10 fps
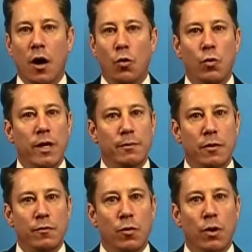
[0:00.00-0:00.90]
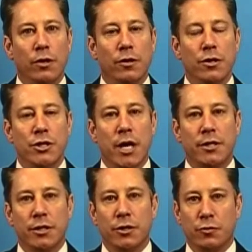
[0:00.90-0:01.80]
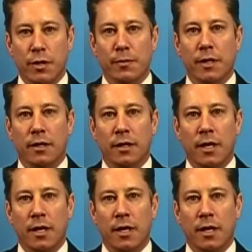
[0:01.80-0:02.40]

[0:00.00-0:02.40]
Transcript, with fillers: a week before your injection treatment.